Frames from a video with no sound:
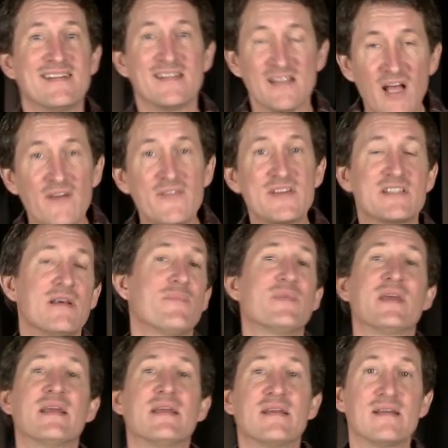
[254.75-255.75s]
Love is
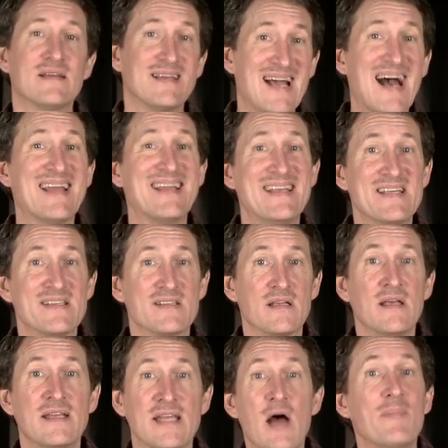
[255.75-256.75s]
something God is.
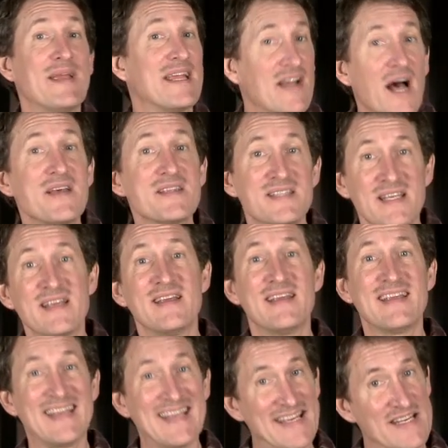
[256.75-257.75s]
Now, because
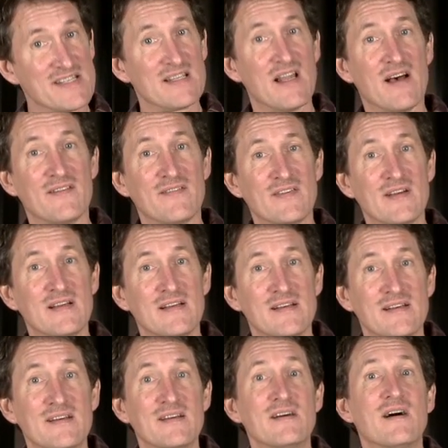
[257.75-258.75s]
He is love,
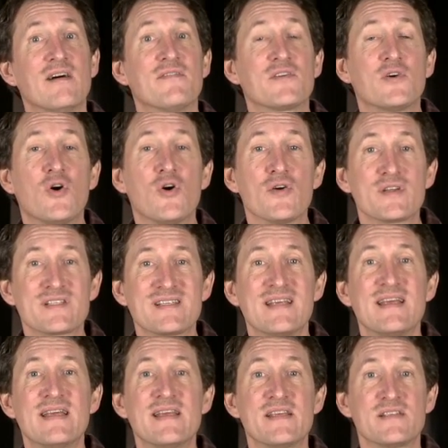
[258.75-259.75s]
of course,
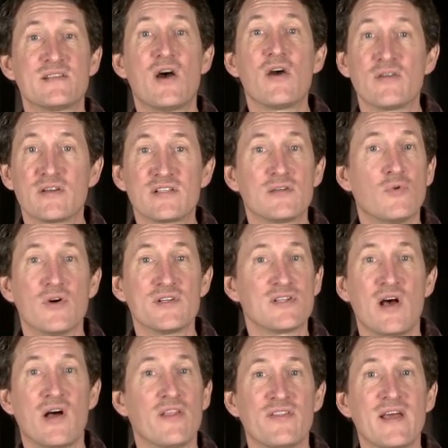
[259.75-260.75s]
his heart
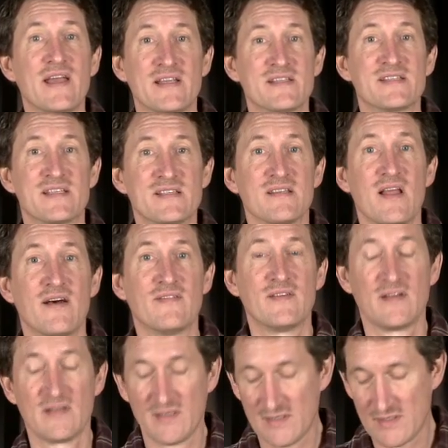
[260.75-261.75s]
towards all things is love.